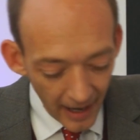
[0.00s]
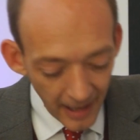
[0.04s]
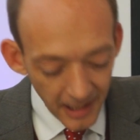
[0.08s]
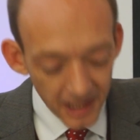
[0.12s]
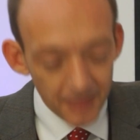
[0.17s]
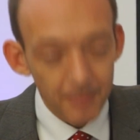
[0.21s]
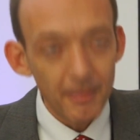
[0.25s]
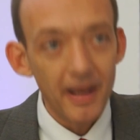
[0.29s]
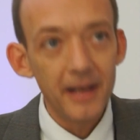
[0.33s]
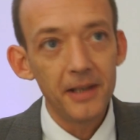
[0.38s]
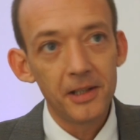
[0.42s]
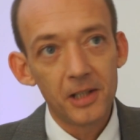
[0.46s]

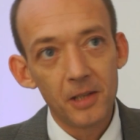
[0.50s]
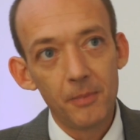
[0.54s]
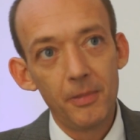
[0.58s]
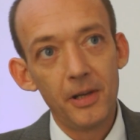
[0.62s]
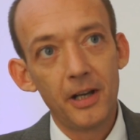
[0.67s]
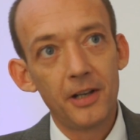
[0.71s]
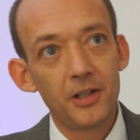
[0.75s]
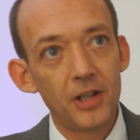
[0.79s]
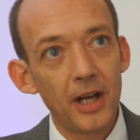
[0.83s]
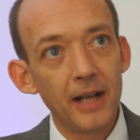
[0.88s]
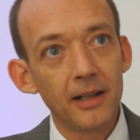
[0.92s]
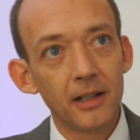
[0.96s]
It's meant to
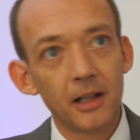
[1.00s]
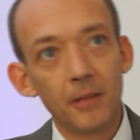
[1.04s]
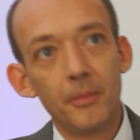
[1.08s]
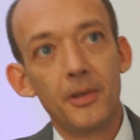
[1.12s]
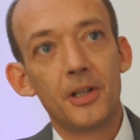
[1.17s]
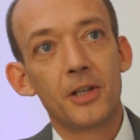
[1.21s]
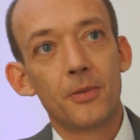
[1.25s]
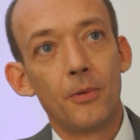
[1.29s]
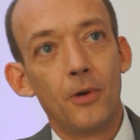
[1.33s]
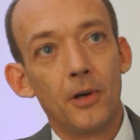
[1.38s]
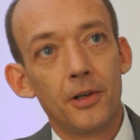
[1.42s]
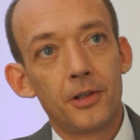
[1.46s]
be a
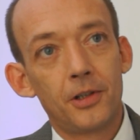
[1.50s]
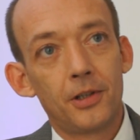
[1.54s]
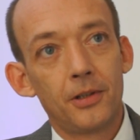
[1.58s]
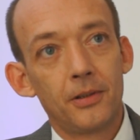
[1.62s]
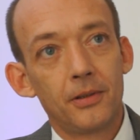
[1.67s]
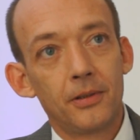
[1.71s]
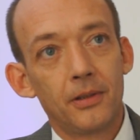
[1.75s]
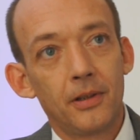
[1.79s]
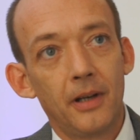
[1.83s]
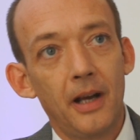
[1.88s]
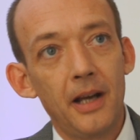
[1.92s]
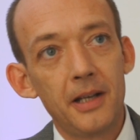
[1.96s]
gentleman's watch.
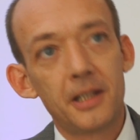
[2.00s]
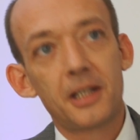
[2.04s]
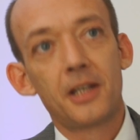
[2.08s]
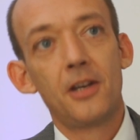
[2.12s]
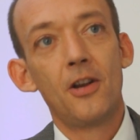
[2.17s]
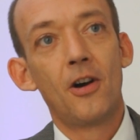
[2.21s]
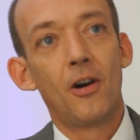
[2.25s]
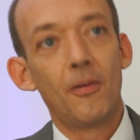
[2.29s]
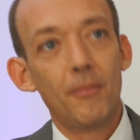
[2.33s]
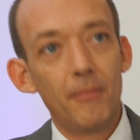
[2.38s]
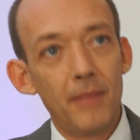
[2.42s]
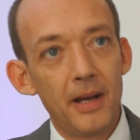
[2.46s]
It's
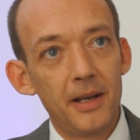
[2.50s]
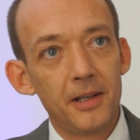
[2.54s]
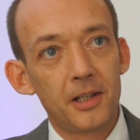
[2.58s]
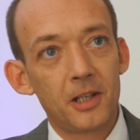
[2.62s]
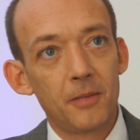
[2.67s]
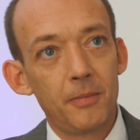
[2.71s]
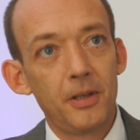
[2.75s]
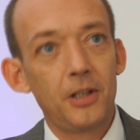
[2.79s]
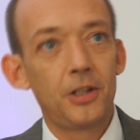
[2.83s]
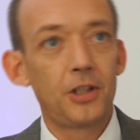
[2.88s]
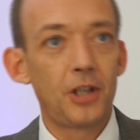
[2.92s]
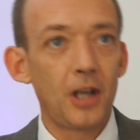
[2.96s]
not meant
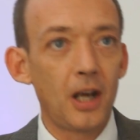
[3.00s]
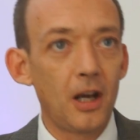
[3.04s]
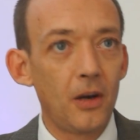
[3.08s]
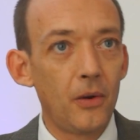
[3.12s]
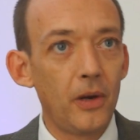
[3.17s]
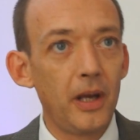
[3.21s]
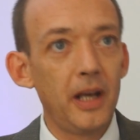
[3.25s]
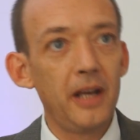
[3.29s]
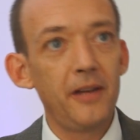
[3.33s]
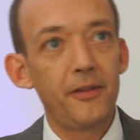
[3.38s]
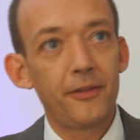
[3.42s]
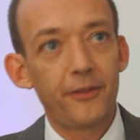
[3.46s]
to be
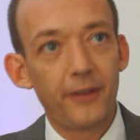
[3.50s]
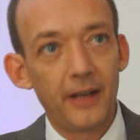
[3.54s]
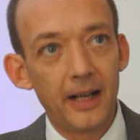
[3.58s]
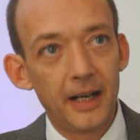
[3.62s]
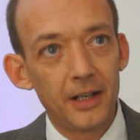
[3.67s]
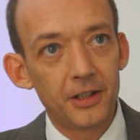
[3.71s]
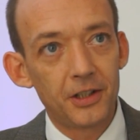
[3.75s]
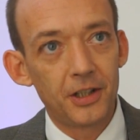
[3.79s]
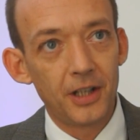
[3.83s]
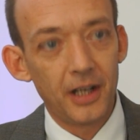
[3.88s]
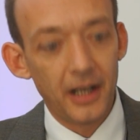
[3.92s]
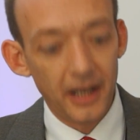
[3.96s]
showy,
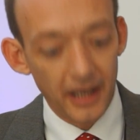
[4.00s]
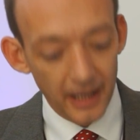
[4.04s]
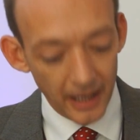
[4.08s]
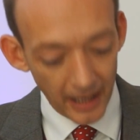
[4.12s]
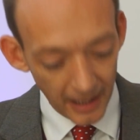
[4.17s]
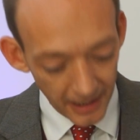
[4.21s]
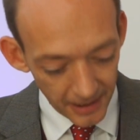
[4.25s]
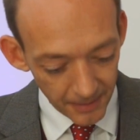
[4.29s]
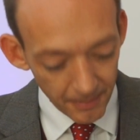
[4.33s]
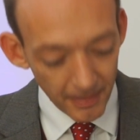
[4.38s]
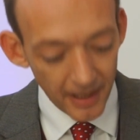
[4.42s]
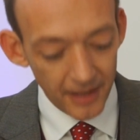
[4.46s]
flashy.
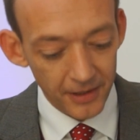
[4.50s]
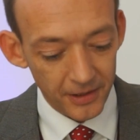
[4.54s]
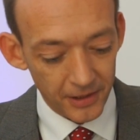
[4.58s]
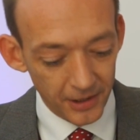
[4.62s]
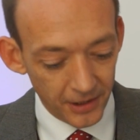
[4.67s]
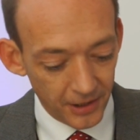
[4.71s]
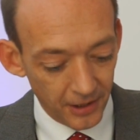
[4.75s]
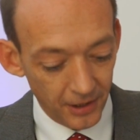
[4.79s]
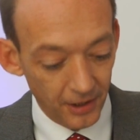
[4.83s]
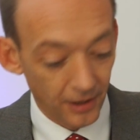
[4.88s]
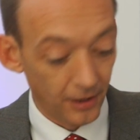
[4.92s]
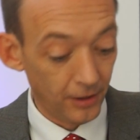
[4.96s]
It's meant
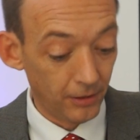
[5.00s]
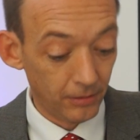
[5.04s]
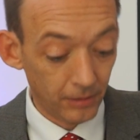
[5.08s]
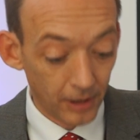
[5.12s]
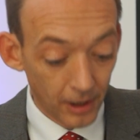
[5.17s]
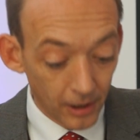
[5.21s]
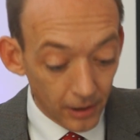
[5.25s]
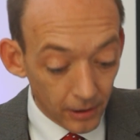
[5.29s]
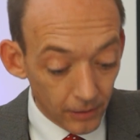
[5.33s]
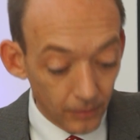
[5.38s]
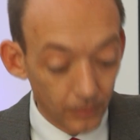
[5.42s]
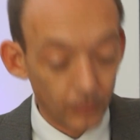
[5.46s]
to do
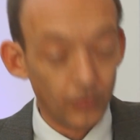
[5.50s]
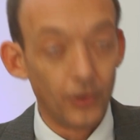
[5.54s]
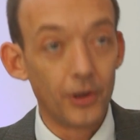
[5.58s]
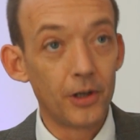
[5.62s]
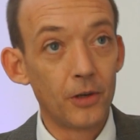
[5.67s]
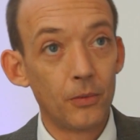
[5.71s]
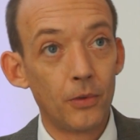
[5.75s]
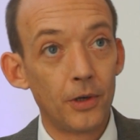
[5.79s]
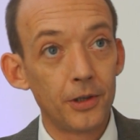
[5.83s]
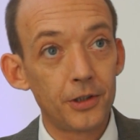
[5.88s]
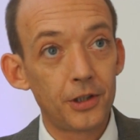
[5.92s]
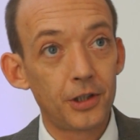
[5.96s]

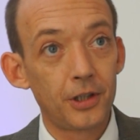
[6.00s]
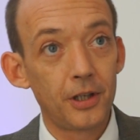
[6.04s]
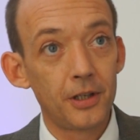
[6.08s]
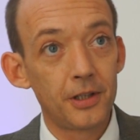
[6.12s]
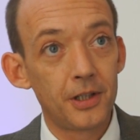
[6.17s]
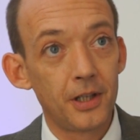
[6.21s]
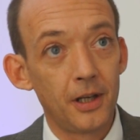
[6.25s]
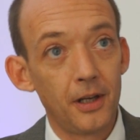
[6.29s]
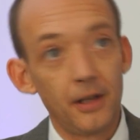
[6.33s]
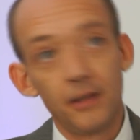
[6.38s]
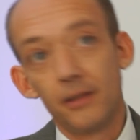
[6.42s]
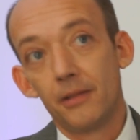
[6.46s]
what a watch
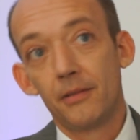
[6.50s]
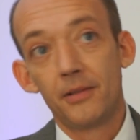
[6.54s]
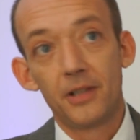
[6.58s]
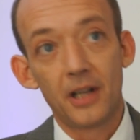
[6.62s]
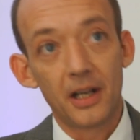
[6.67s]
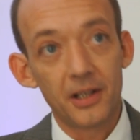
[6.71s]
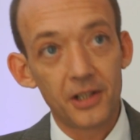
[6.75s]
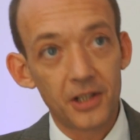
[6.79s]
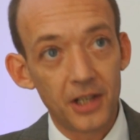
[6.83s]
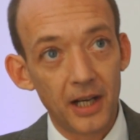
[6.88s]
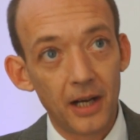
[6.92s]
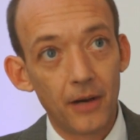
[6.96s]
should do,
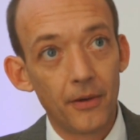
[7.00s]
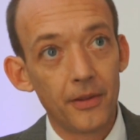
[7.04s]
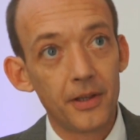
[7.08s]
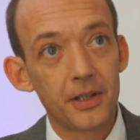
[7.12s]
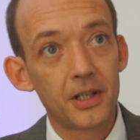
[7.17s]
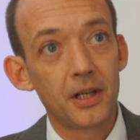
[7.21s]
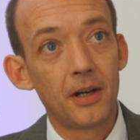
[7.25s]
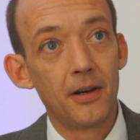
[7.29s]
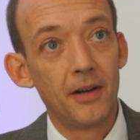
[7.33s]
just tell the